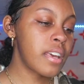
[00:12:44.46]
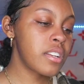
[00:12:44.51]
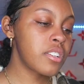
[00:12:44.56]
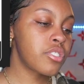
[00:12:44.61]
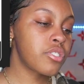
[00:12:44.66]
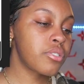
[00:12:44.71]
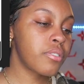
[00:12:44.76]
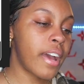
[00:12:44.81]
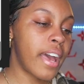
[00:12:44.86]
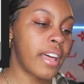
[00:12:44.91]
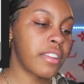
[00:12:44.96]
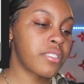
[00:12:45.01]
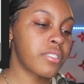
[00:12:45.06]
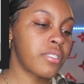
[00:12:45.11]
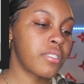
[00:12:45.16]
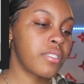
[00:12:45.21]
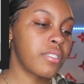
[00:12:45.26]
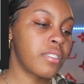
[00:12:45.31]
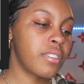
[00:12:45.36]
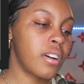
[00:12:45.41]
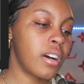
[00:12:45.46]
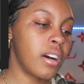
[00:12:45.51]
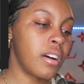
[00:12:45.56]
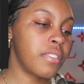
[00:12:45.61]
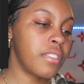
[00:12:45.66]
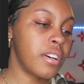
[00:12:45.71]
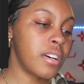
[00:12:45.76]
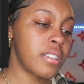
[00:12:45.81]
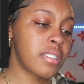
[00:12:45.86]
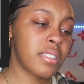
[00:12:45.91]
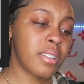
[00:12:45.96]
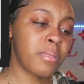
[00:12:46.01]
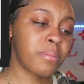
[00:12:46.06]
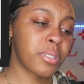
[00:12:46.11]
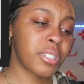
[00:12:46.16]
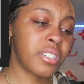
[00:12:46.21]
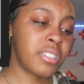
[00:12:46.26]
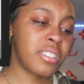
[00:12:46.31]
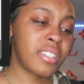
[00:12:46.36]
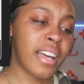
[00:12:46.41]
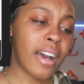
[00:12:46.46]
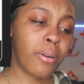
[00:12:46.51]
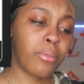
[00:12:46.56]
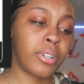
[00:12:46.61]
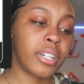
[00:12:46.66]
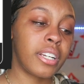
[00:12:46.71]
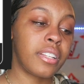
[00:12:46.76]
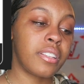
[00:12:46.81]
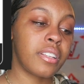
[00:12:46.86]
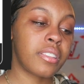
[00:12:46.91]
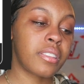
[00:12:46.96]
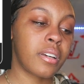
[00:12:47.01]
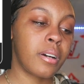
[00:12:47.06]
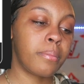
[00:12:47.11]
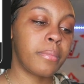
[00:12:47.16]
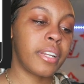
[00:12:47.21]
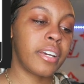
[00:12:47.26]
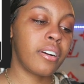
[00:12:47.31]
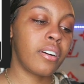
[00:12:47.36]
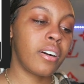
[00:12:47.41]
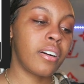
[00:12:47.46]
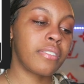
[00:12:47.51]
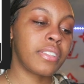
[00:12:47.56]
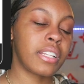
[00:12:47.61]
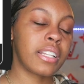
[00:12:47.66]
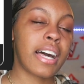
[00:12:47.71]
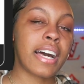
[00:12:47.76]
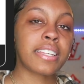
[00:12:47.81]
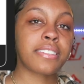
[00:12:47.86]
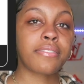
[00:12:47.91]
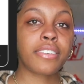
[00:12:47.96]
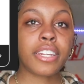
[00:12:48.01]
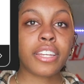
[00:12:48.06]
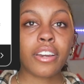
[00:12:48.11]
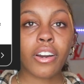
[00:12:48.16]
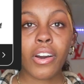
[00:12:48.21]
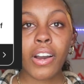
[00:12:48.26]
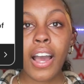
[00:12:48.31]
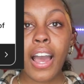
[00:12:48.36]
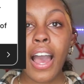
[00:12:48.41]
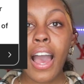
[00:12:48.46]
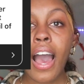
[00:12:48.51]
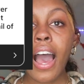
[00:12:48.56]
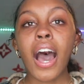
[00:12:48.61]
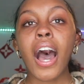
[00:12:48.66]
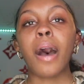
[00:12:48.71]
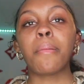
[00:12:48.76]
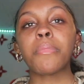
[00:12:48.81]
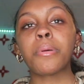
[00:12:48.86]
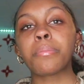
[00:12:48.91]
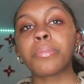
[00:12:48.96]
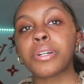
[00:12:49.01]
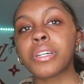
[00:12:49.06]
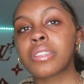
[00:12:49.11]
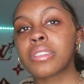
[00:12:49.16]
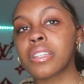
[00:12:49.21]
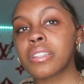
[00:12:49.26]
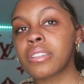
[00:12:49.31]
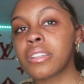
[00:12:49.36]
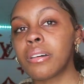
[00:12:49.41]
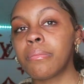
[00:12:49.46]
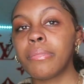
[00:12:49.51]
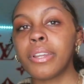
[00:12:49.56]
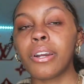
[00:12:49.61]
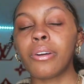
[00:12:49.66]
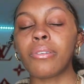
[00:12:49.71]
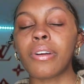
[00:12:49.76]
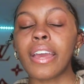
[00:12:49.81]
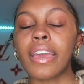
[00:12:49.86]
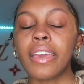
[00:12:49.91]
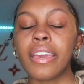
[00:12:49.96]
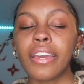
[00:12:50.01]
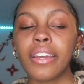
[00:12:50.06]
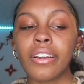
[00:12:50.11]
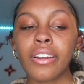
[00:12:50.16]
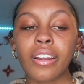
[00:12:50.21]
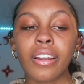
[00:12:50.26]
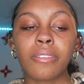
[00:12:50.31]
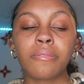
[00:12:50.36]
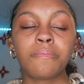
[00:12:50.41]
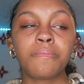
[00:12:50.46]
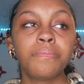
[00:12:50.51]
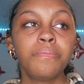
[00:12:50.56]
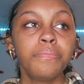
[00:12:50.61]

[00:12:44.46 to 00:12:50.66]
didn't you answer the assumptions that were in the thumbnail of the last video? I'm gonna put the thumbnail right here.